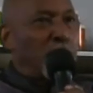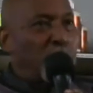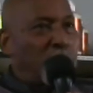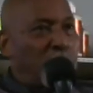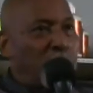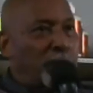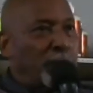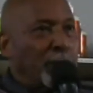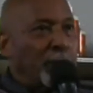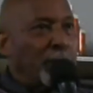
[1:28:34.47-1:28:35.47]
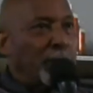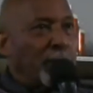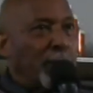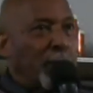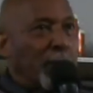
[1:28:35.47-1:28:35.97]
Coast.
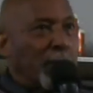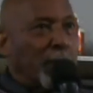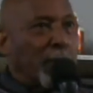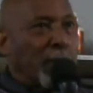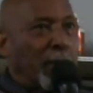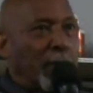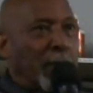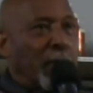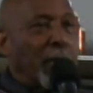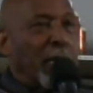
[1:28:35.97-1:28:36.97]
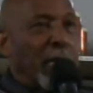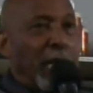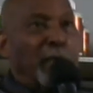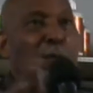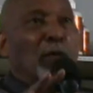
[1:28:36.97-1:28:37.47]
All right. And I
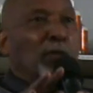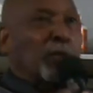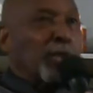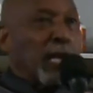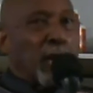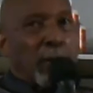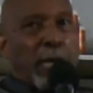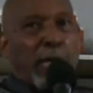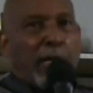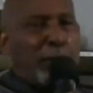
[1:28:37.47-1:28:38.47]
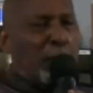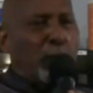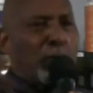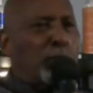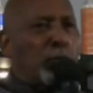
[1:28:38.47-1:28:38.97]
spoke to the young man. I
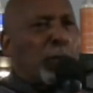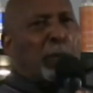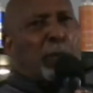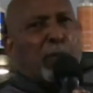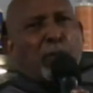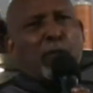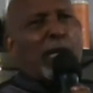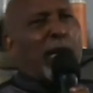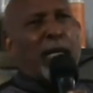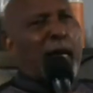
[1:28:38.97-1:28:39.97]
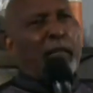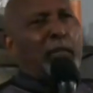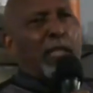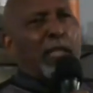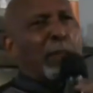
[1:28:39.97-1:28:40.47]
spoke to Tupac. People used to say, I, don't
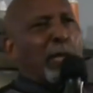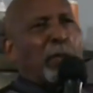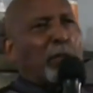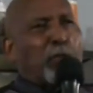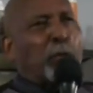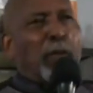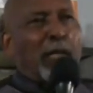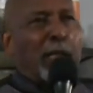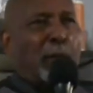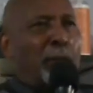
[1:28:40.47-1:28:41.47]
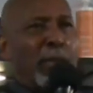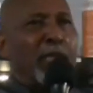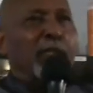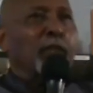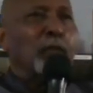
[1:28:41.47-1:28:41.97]
need to big up up the Tupac name. I'm bigger
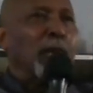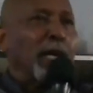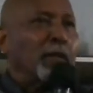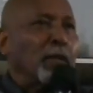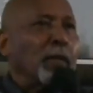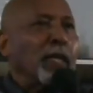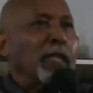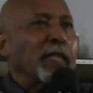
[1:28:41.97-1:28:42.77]
than Tupac ever was.